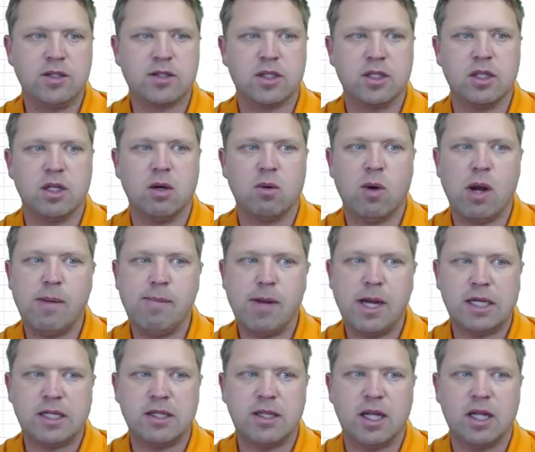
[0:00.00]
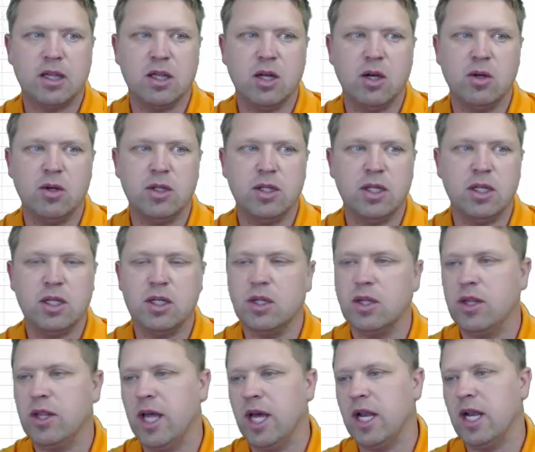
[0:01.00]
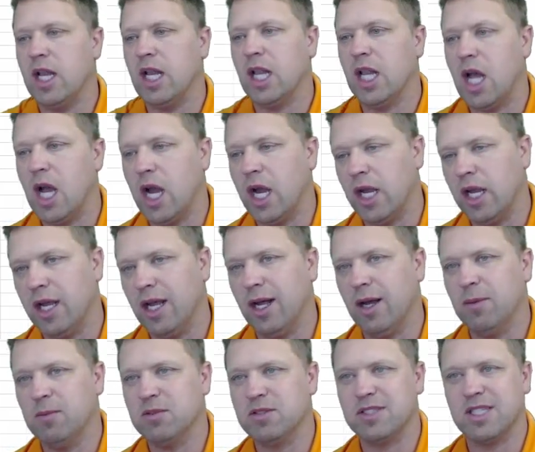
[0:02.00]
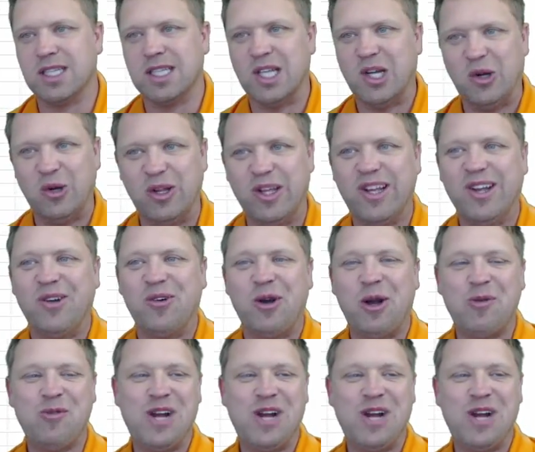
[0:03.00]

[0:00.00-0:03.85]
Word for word: and it's going to go right back to that loan, that line, I almost said loan,